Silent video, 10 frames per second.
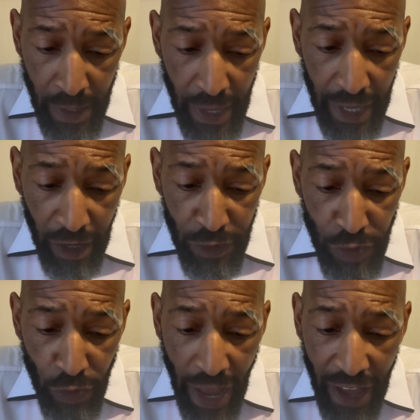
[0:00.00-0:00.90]
And
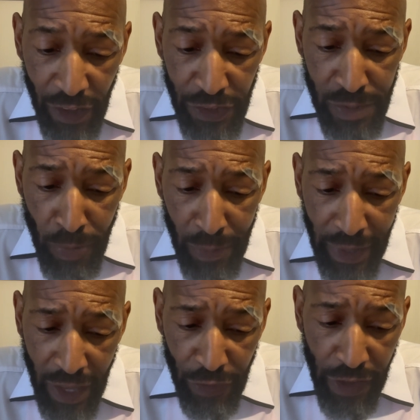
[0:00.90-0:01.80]
also, how does public
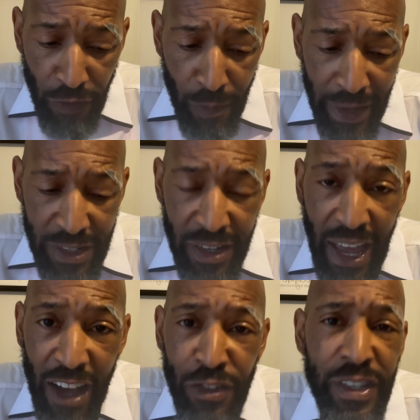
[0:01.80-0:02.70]
health information,
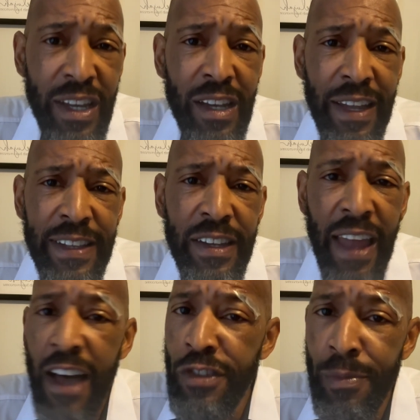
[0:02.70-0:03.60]
how is it collected and
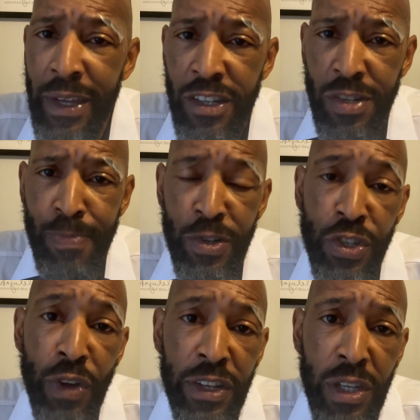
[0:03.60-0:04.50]
how is it being dispersed
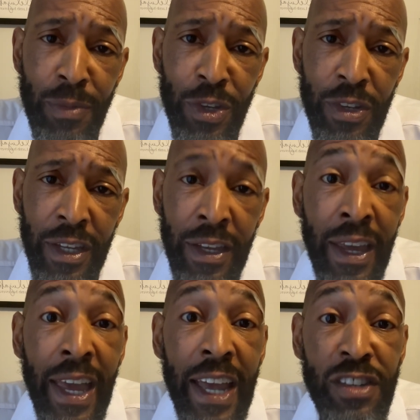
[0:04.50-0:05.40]
throughout the community?
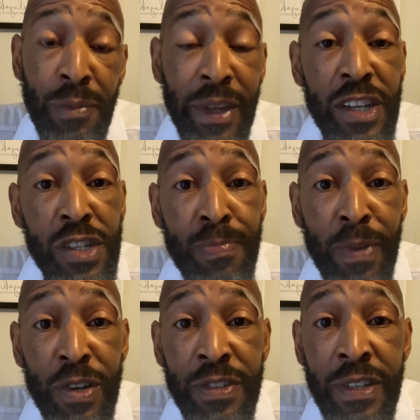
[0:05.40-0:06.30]
Is it being
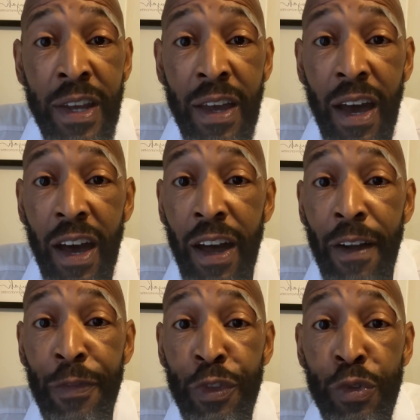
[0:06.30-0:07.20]
dispersed
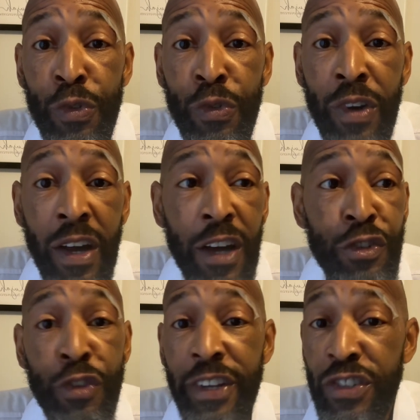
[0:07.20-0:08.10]
through a
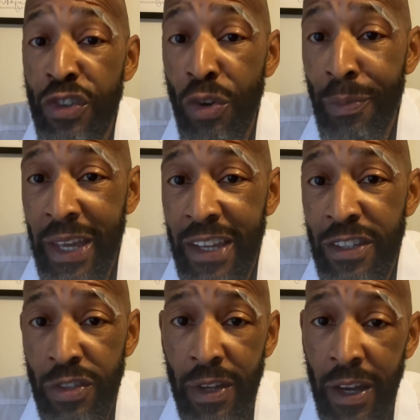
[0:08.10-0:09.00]
traditional
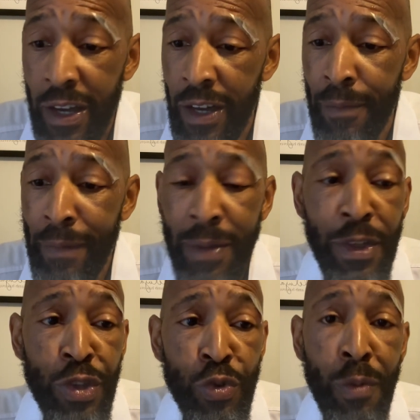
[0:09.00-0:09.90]
means, maybe
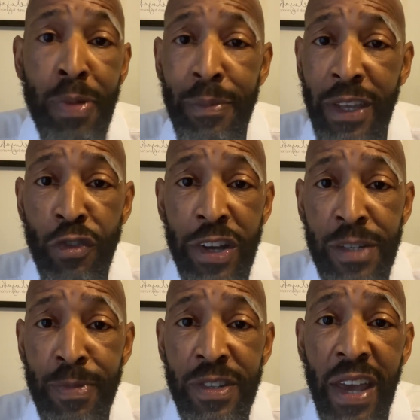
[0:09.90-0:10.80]
through public
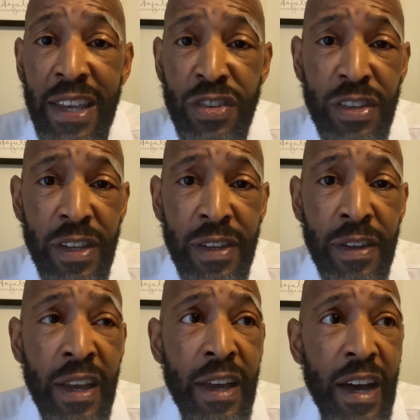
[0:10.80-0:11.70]

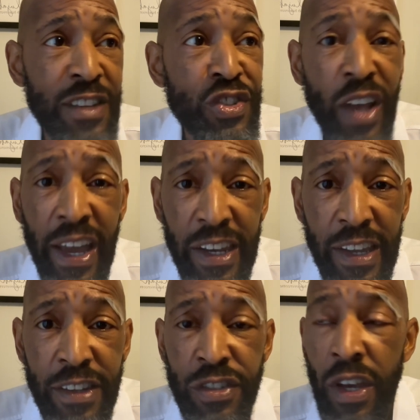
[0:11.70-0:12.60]
transportation
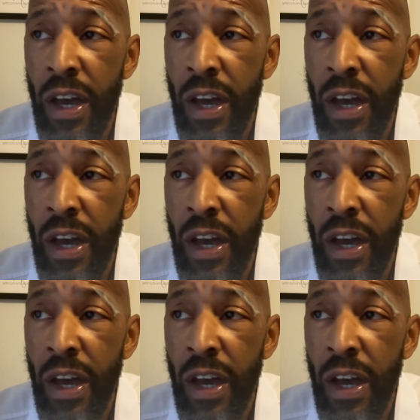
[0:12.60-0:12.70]
signage,